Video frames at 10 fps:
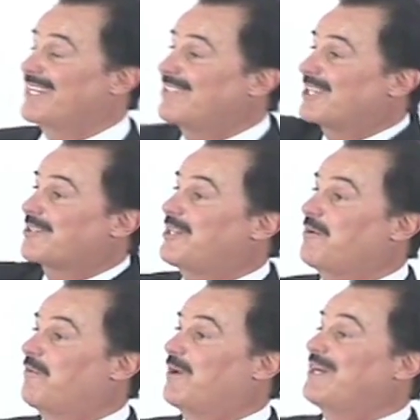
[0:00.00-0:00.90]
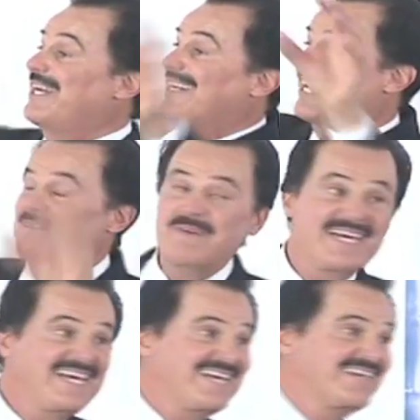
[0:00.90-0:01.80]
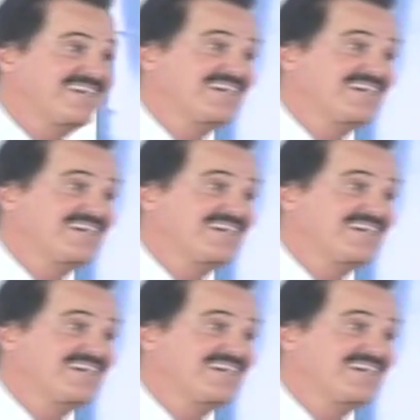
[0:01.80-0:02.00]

He took the award and let me in,